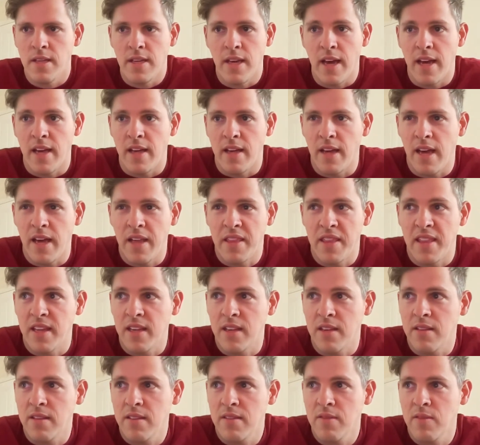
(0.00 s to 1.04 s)
Yeah, I
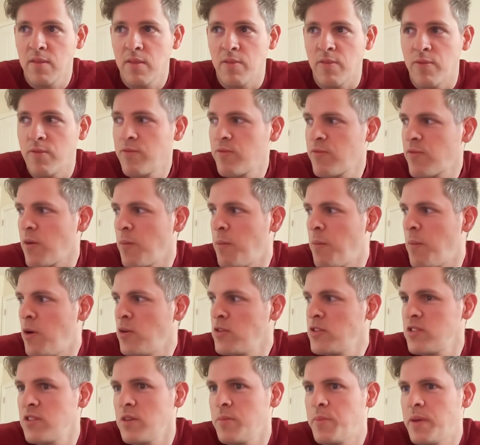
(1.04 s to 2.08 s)
think from
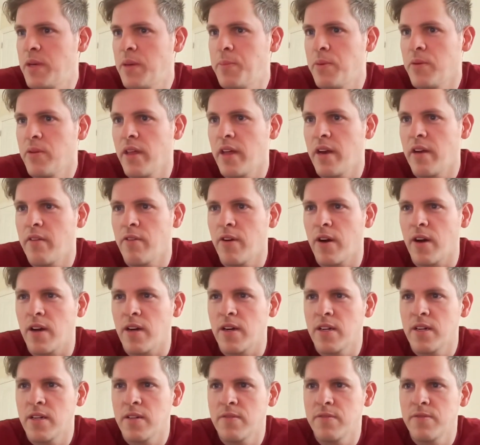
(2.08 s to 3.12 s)
most of the people that I've
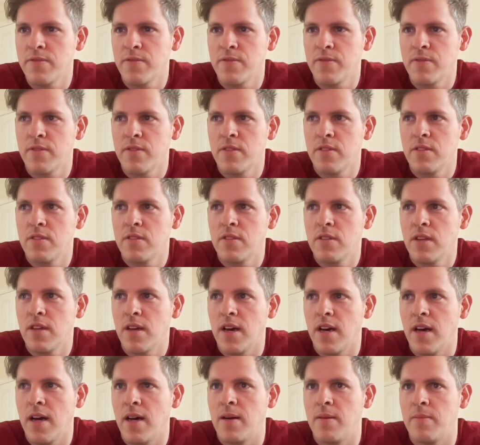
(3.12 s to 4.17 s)
heard of,
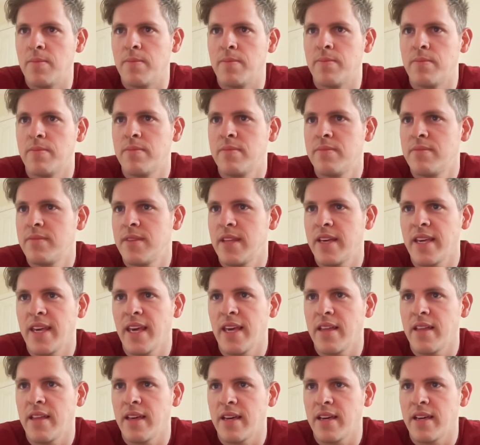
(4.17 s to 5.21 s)
to
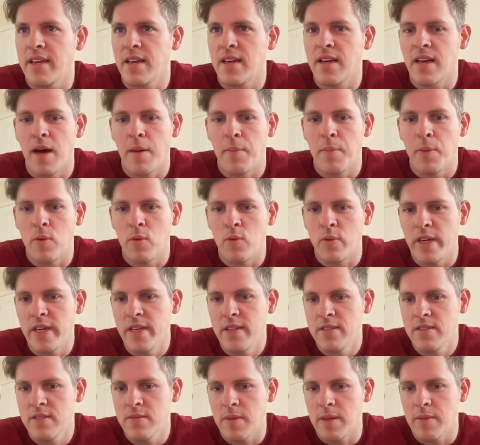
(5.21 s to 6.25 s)
get like a couple
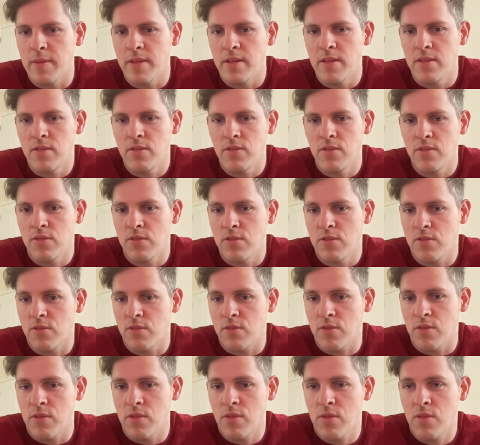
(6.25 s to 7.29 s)
weeks, maybe
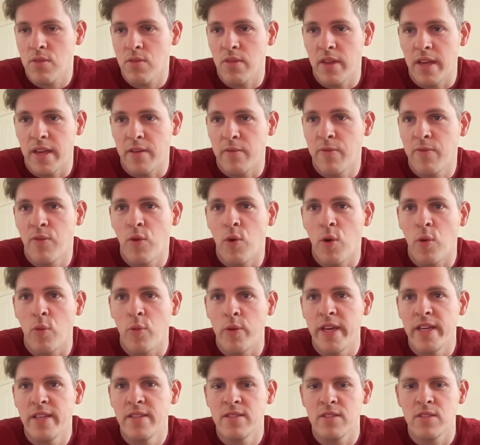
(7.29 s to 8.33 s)
through like 4
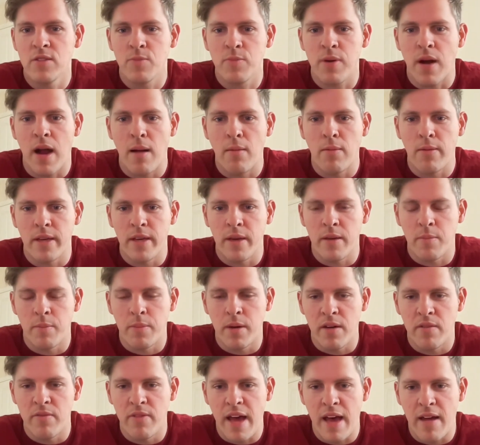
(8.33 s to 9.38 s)
weeks is probably
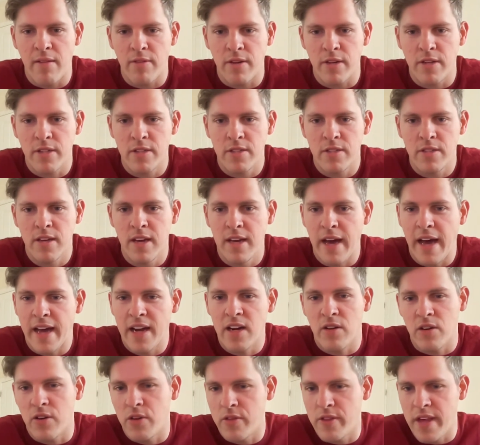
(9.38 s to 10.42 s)
above average. I
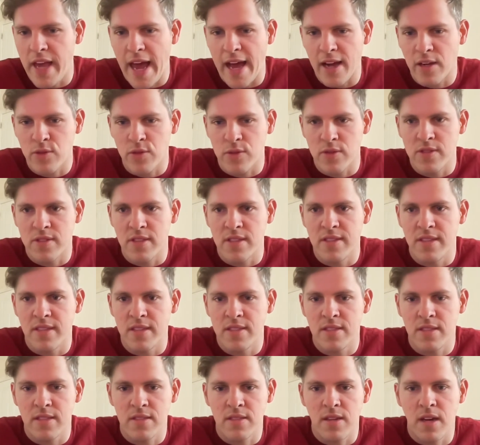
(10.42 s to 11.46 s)
don't know the actual
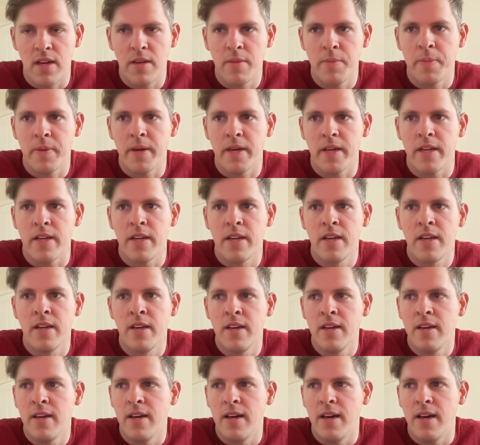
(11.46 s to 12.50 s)
statistics on it, but
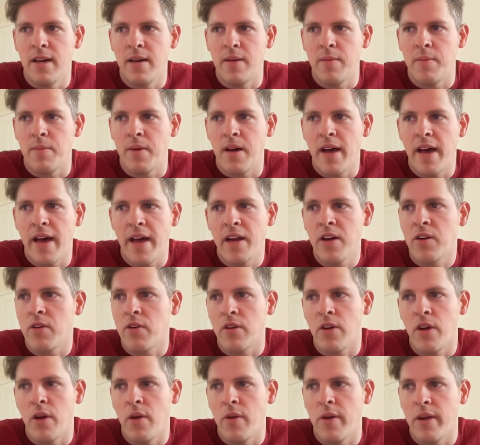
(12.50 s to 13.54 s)
I
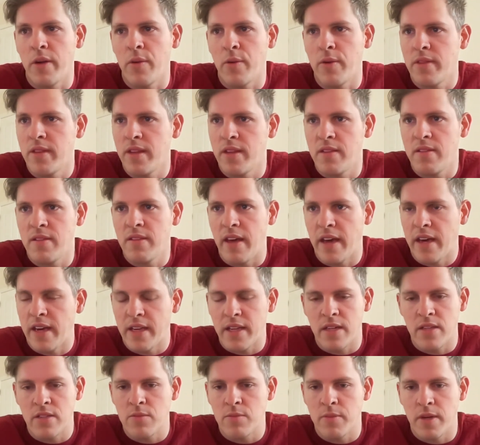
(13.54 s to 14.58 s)
don't know anyone that's
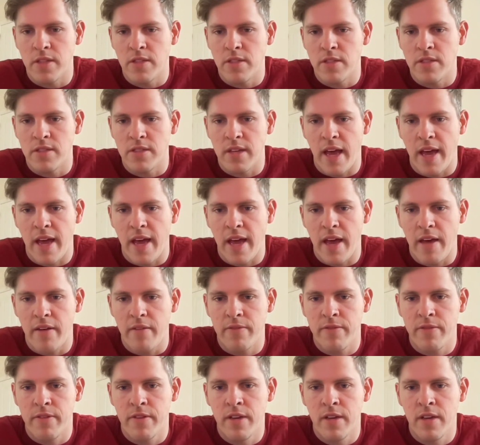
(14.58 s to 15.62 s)
taken as much as I
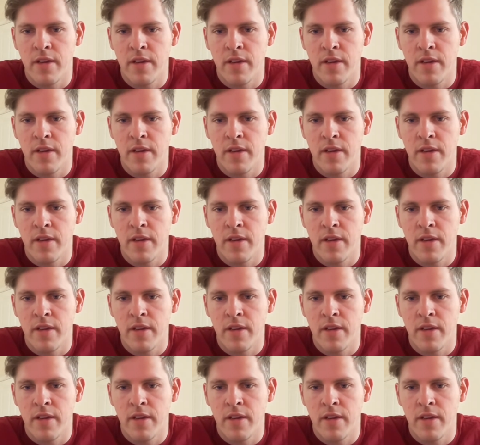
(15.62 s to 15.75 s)
have.